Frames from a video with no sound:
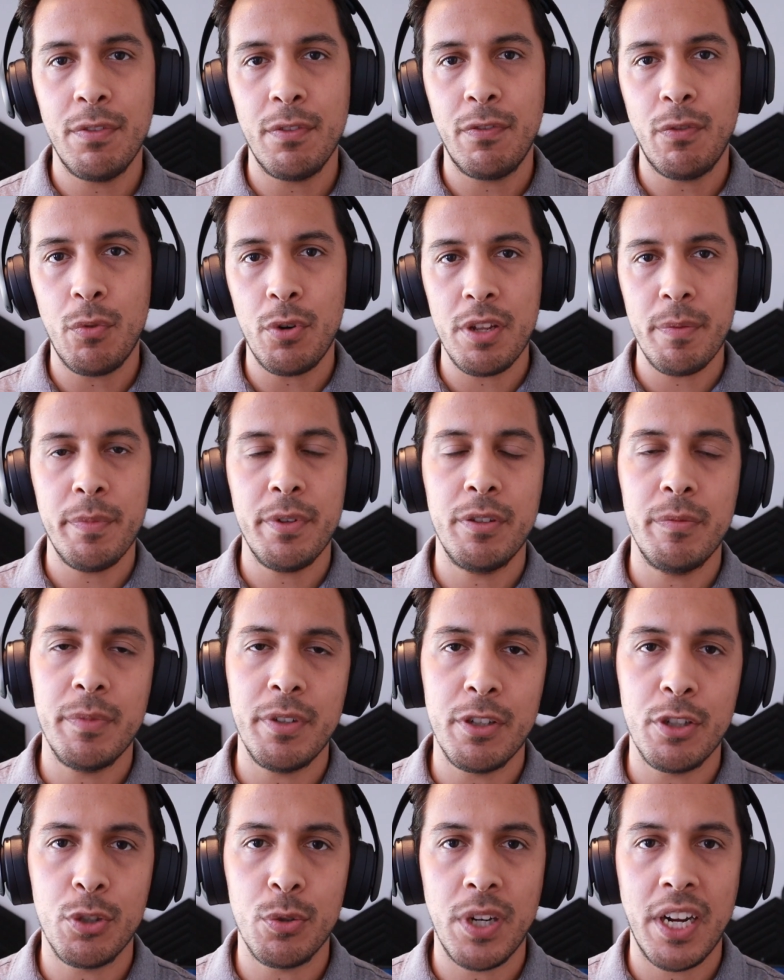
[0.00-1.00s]
for
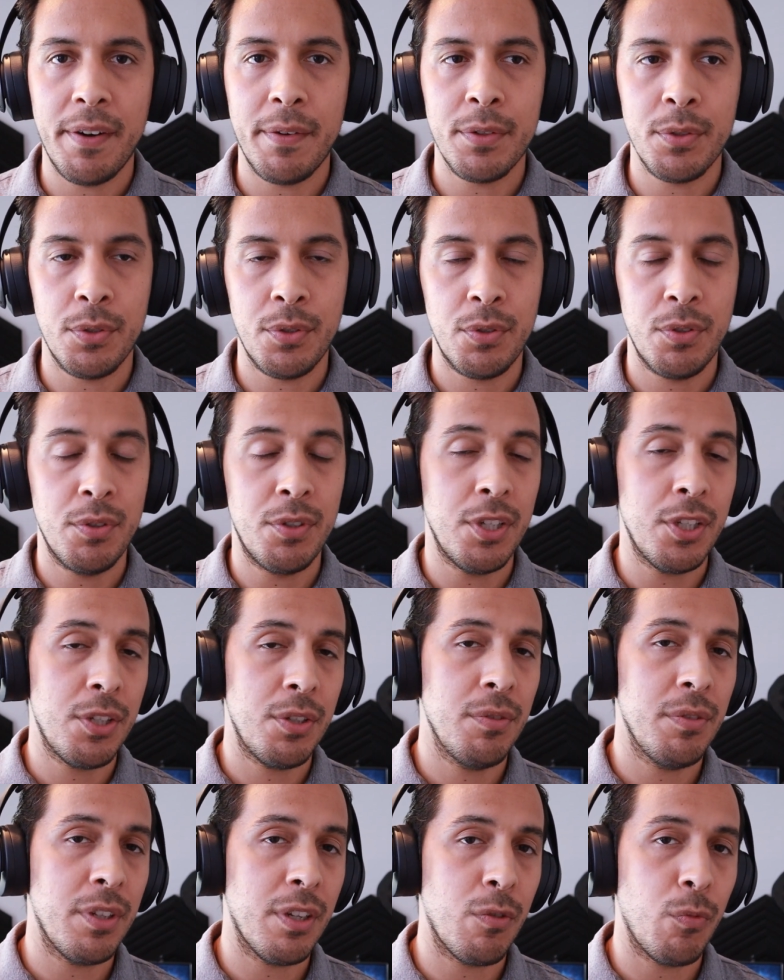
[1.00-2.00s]
40mm drivers, which
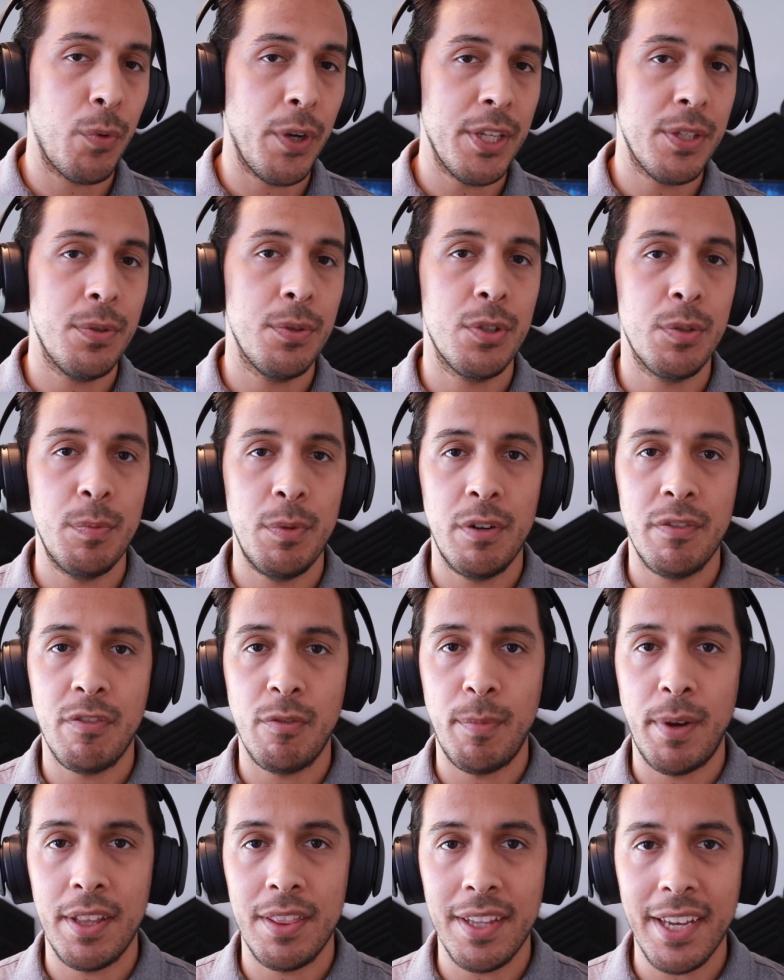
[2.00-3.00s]
traditionally are way too small
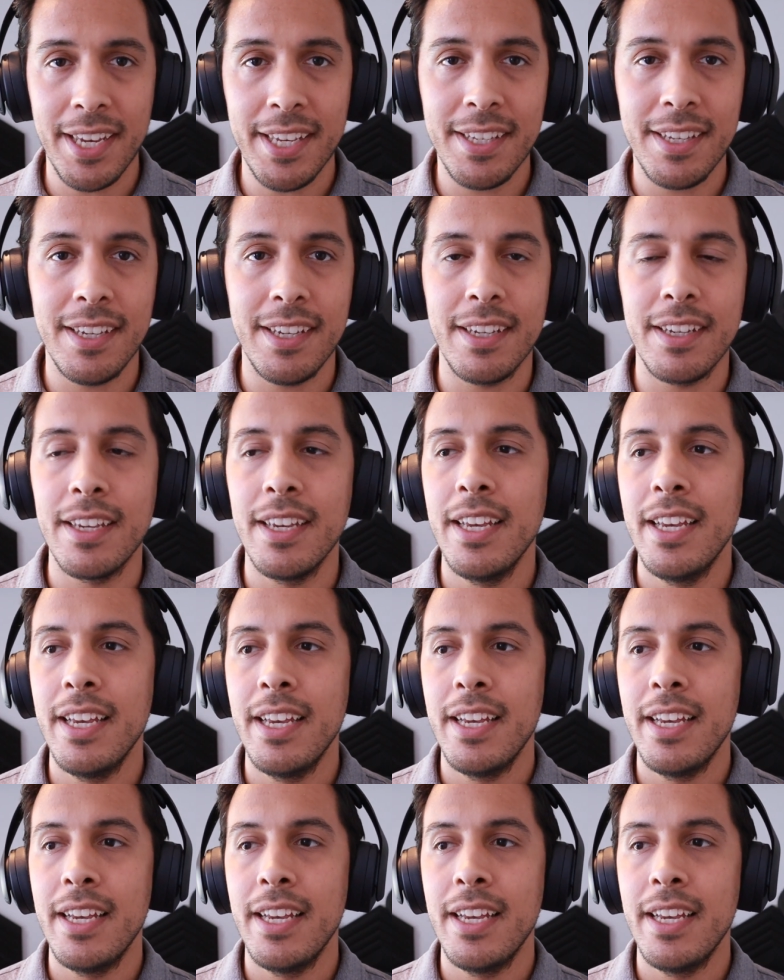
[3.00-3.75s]
for my liking,